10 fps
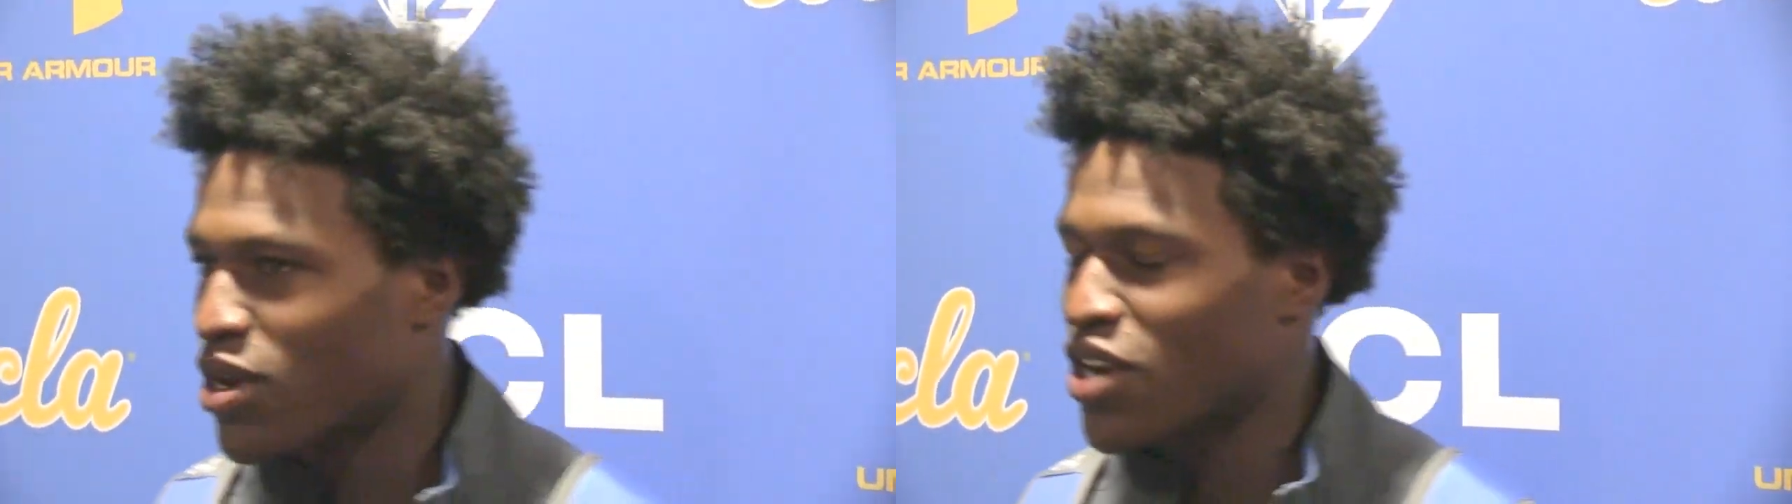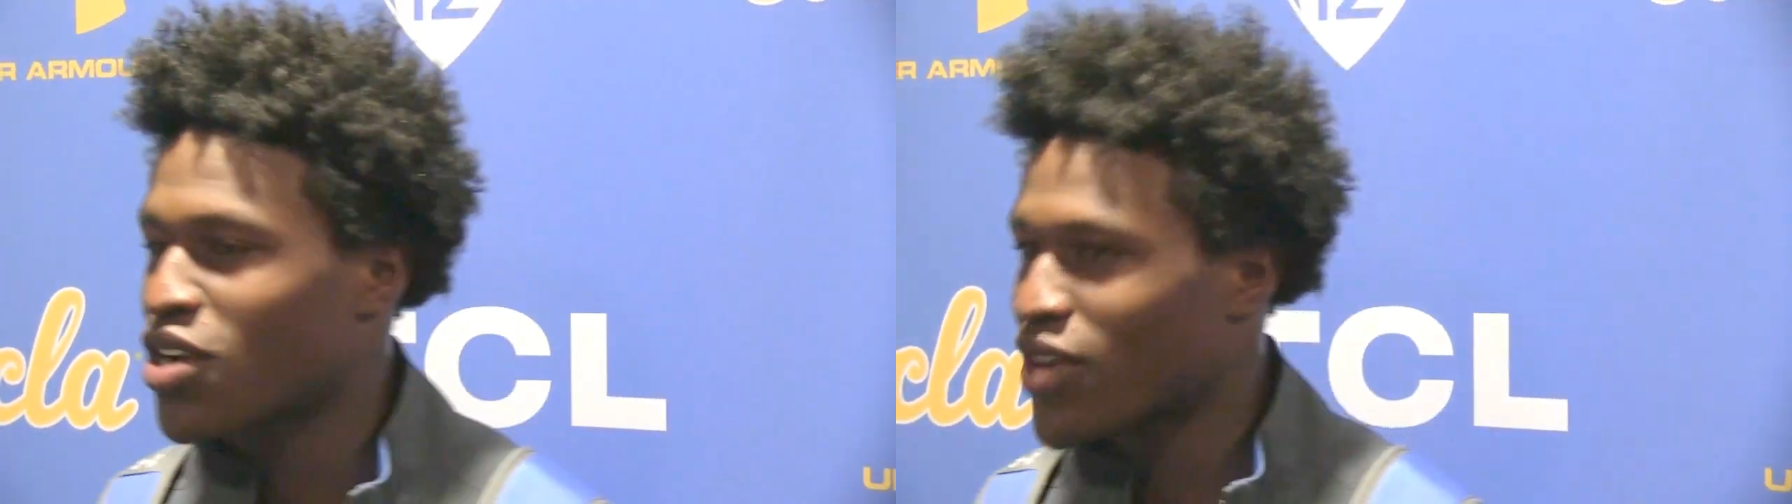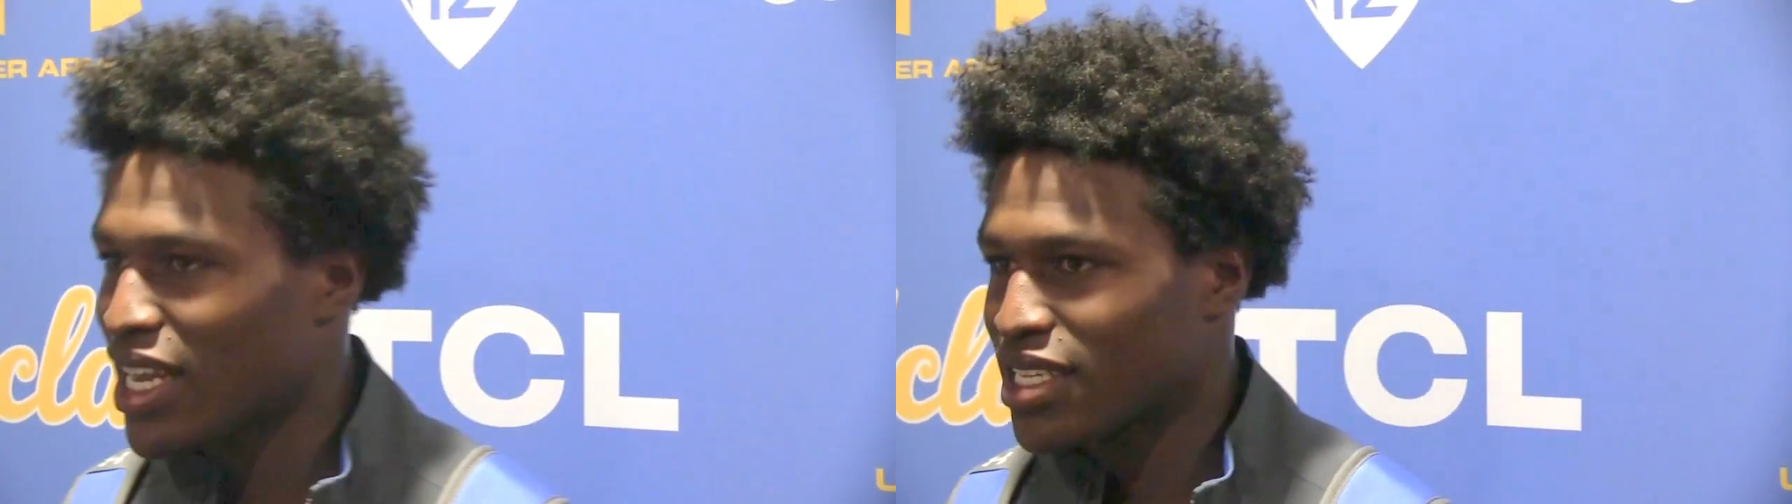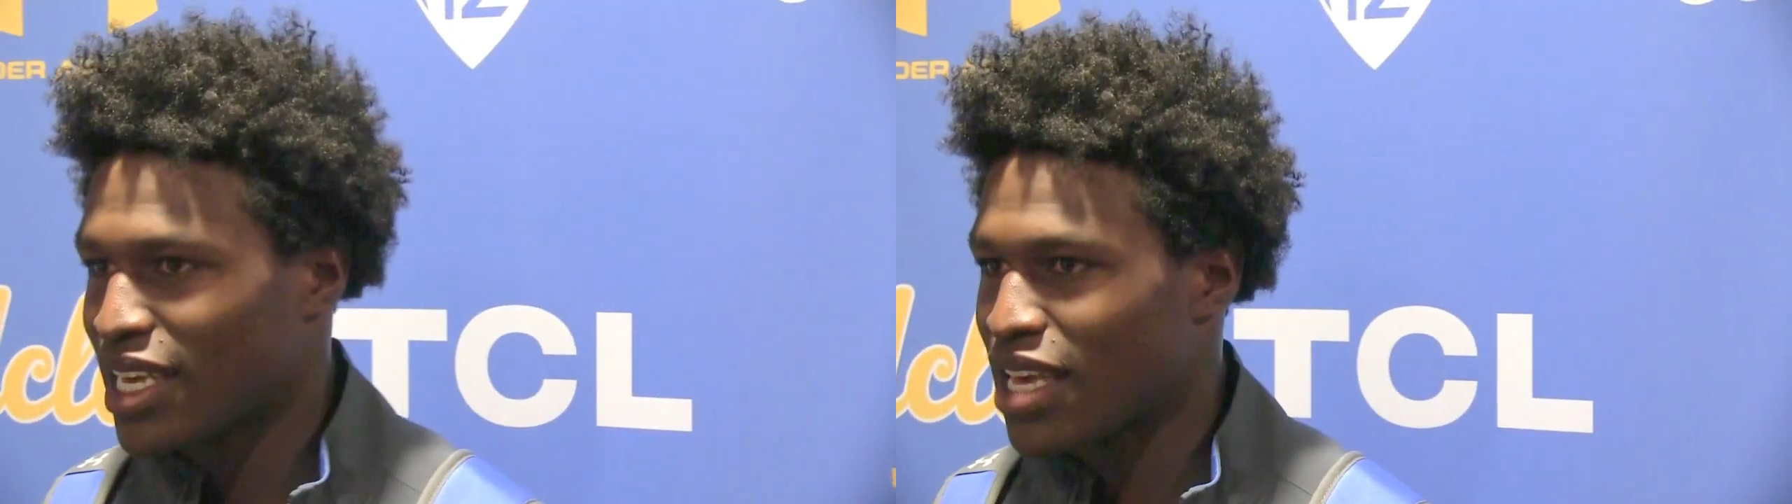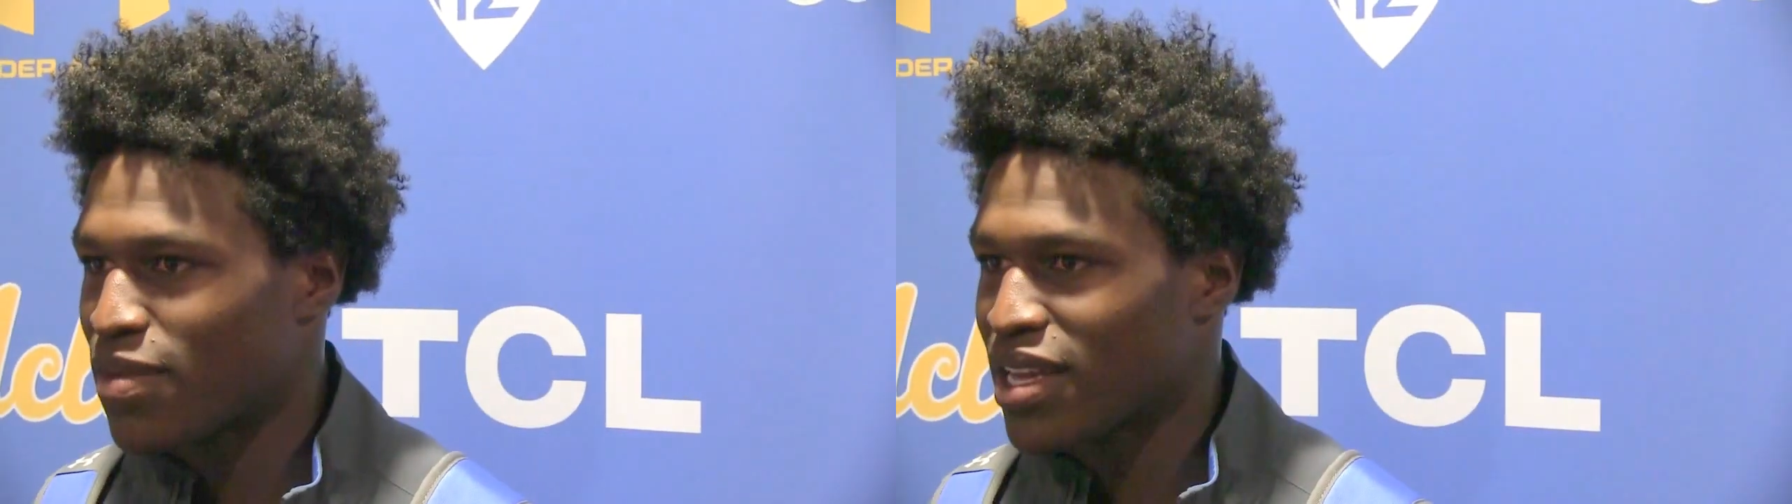They're a great
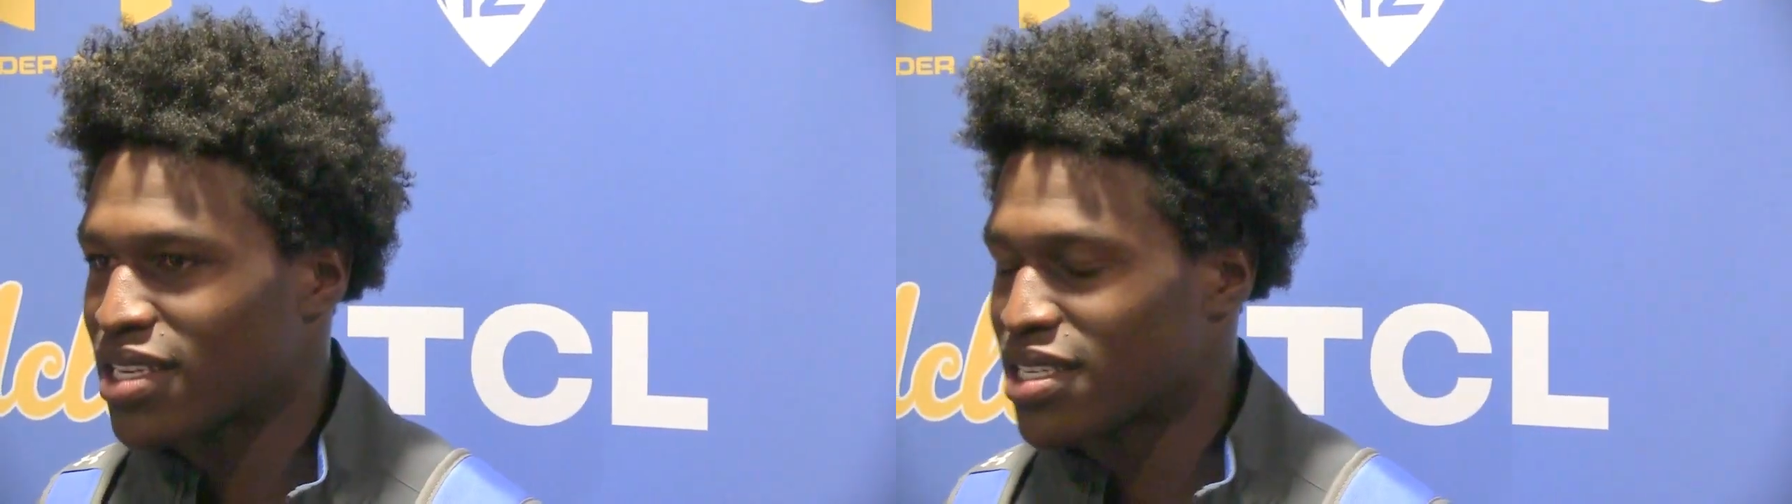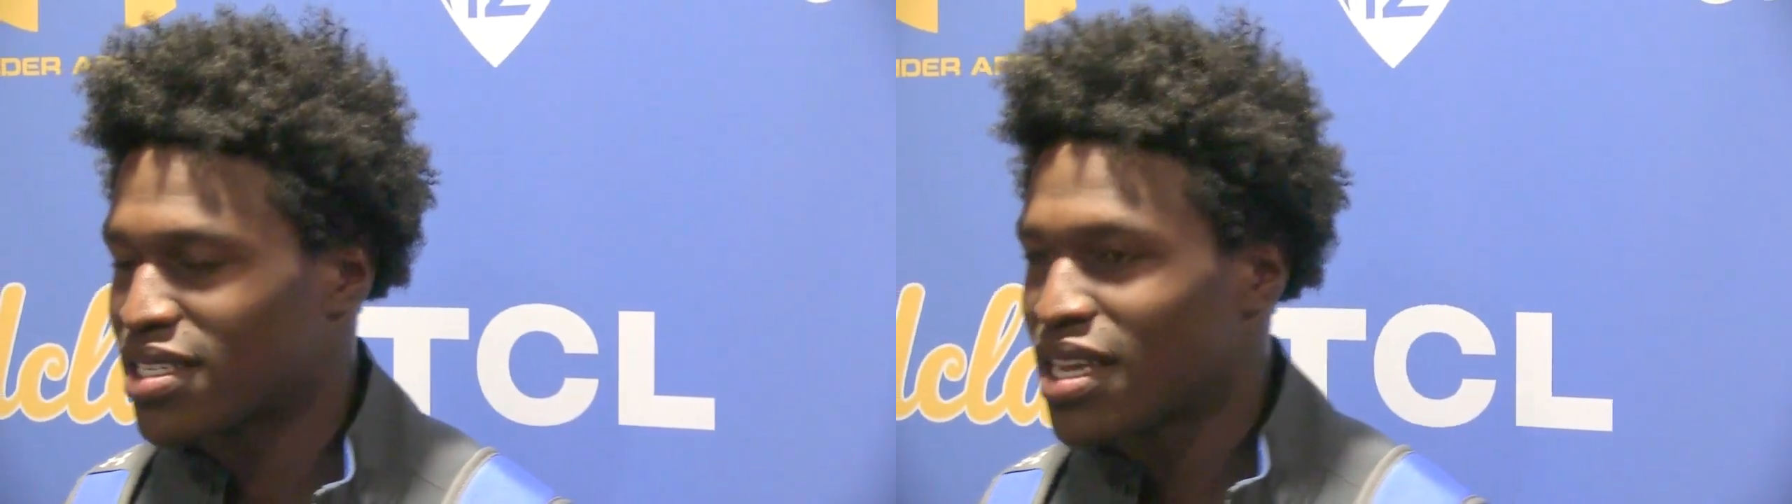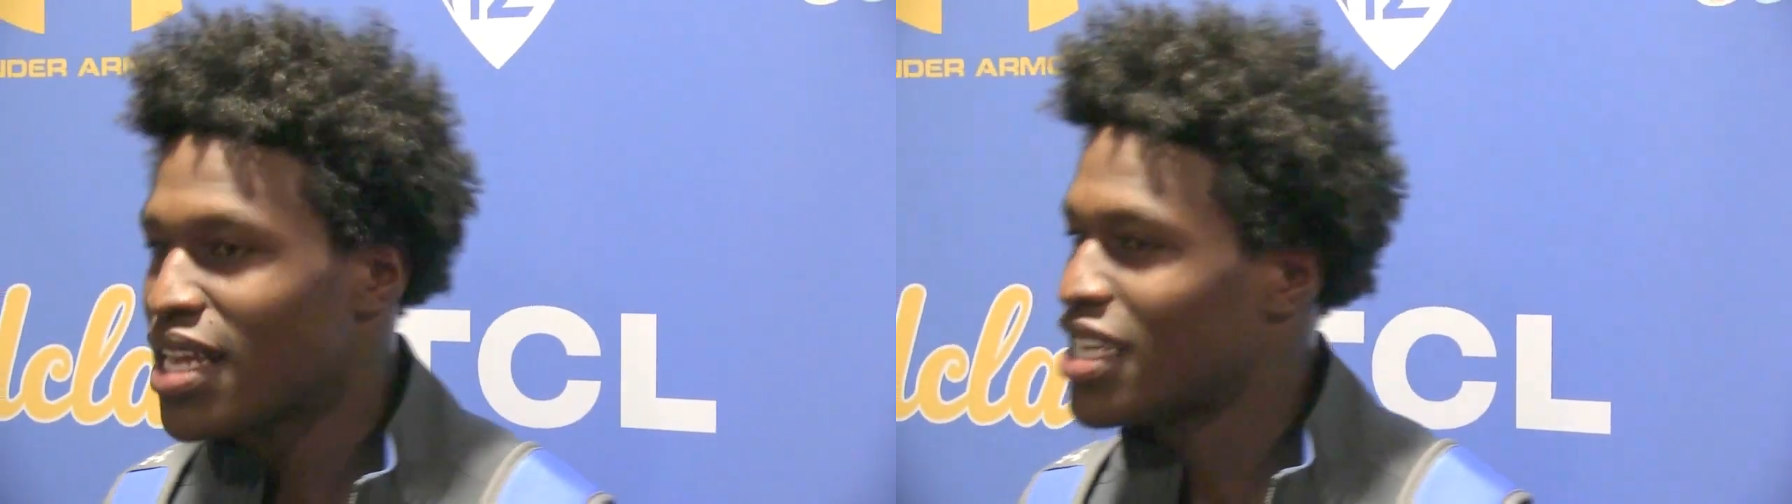team, and just